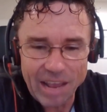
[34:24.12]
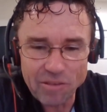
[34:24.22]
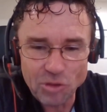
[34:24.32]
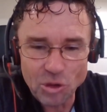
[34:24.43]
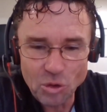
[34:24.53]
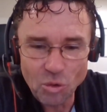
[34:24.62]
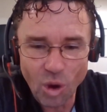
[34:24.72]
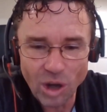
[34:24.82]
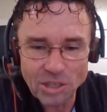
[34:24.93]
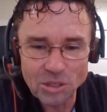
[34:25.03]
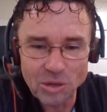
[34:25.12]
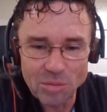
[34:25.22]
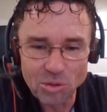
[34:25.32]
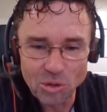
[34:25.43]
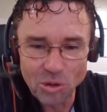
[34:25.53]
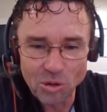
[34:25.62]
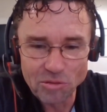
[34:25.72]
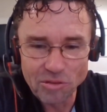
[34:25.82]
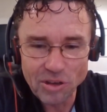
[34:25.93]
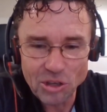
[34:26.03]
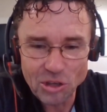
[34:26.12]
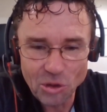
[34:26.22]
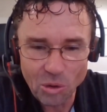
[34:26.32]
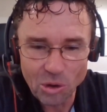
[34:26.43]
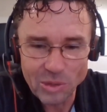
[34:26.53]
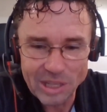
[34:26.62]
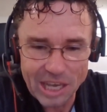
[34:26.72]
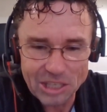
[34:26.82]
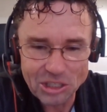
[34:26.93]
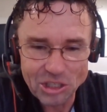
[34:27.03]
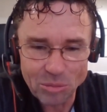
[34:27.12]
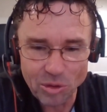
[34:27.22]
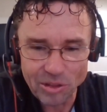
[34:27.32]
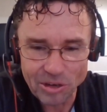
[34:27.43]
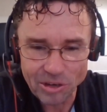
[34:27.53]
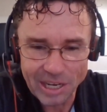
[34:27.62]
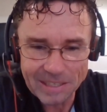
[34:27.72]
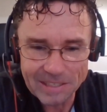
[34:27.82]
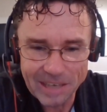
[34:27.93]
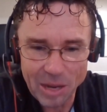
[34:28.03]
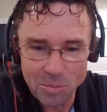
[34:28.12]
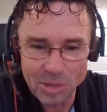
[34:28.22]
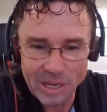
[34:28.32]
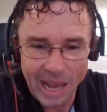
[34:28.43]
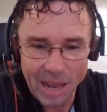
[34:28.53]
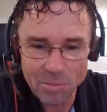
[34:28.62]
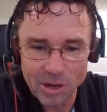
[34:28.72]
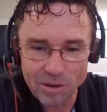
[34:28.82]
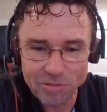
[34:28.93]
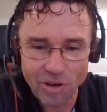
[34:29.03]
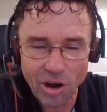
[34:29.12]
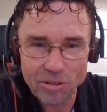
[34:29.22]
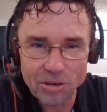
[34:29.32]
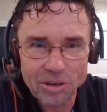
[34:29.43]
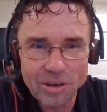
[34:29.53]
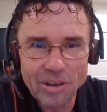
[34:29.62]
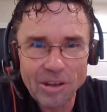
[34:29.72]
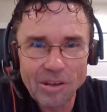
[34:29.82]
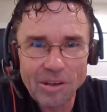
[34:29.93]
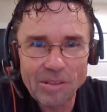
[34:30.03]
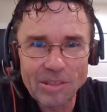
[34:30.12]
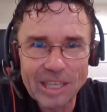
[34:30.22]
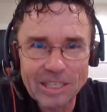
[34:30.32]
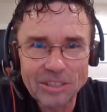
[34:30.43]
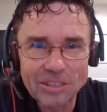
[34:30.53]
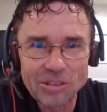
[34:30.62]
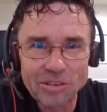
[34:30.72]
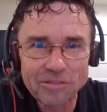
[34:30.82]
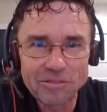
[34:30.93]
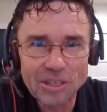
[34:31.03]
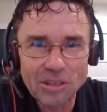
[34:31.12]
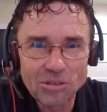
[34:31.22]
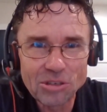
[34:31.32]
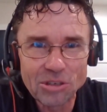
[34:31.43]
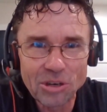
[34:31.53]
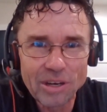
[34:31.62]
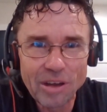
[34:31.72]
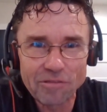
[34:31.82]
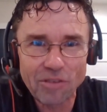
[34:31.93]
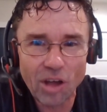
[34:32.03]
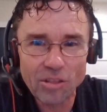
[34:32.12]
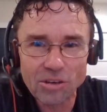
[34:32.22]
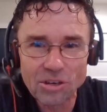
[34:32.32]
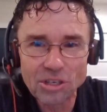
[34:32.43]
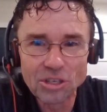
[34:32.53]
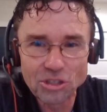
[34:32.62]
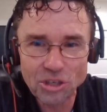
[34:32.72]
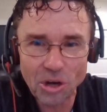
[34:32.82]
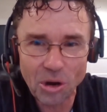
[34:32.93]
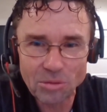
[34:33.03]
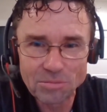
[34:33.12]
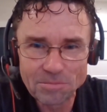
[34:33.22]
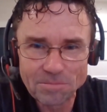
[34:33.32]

If you want to improve your relationship with your kids and be a better father, listen to the Feel Good Fatherhood Show.